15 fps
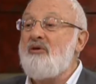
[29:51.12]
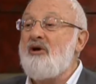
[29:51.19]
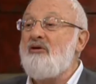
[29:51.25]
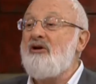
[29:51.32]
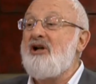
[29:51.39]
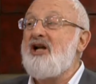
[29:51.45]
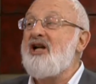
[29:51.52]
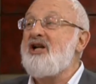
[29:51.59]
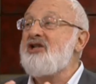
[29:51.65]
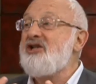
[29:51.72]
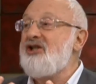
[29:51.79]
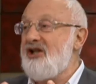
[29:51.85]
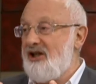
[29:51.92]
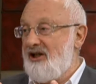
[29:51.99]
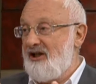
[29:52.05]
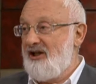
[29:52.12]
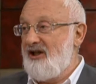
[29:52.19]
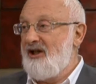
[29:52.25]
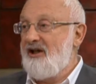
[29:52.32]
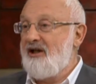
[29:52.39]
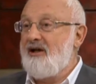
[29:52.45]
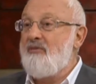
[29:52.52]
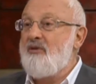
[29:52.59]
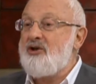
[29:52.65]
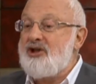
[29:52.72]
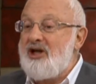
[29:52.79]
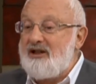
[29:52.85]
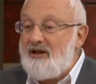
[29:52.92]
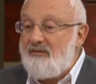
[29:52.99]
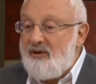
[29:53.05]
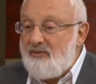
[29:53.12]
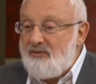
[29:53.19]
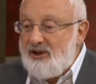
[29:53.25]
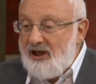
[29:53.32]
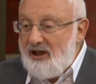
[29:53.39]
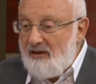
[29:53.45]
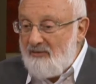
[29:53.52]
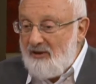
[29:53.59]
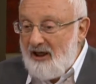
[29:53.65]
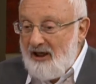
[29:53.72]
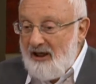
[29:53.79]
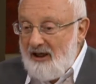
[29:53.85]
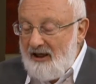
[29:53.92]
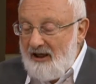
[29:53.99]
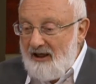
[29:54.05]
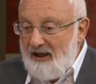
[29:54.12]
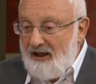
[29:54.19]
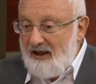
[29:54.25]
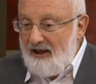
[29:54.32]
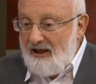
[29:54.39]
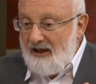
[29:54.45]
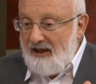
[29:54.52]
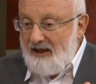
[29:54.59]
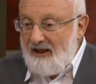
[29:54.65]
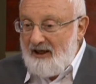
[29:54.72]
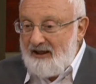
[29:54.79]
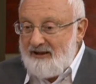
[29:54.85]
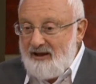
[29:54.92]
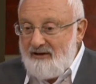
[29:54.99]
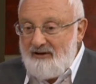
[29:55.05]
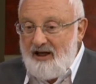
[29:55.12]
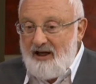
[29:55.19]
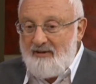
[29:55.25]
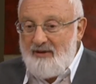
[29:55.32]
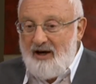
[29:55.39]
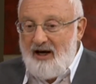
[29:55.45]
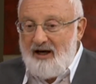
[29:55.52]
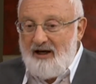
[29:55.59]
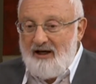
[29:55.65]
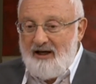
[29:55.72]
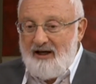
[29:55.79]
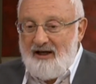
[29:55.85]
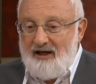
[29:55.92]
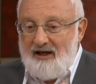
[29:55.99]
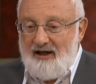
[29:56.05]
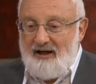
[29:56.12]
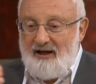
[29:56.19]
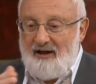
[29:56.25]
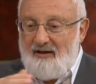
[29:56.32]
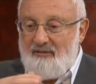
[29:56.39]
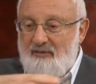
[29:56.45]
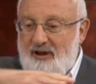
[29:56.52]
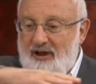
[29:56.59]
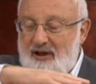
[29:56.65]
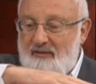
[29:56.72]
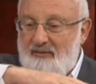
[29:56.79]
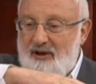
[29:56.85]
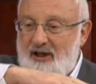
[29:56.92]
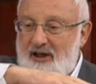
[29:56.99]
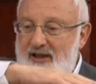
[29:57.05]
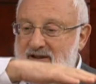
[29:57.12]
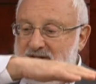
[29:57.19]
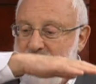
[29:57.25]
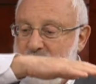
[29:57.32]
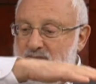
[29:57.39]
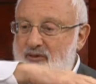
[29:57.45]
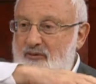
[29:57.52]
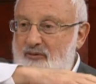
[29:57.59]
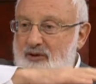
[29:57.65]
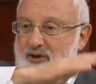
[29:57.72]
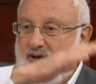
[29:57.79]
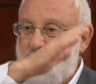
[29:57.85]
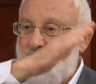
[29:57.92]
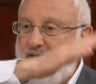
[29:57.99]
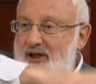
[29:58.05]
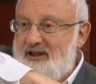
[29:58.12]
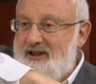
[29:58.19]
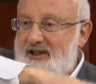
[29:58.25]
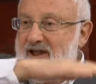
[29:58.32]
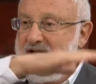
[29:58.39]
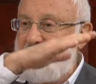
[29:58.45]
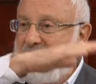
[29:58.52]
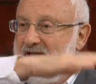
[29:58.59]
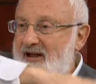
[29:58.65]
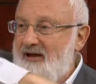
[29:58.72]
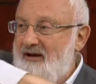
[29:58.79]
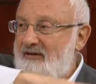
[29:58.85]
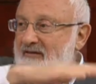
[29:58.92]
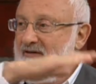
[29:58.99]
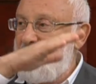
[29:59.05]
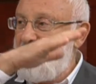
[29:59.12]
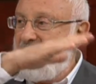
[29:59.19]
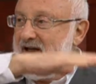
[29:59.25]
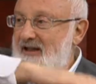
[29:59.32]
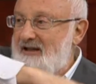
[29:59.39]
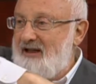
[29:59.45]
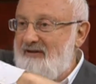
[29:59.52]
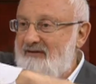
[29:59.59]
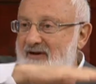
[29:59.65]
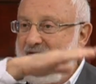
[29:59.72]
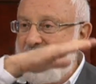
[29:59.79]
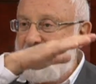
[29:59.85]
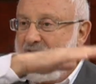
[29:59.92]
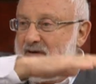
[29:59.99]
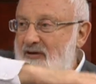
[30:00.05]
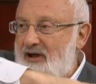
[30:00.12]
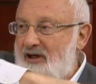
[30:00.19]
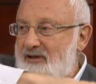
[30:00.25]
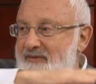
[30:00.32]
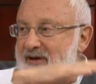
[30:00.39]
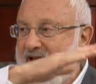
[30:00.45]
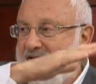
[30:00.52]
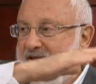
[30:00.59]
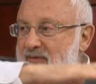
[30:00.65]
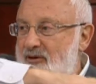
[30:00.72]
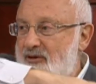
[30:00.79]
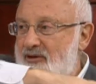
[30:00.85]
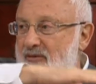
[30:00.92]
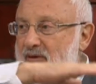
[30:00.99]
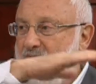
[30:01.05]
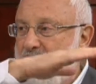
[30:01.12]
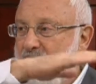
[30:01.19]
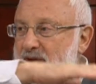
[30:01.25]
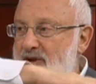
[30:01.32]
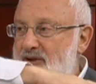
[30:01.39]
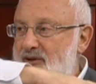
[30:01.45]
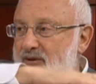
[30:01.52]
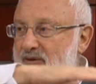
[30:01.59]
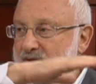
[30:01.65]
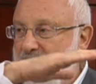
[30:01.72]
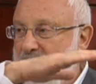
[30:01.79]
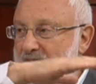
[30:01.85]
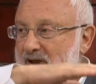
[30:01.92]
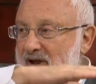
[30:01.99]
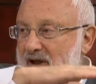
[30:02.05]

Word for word: is verbally, right? It's a verbal process. It's not verbal, it's emotional. It's like you are in a certain scale, and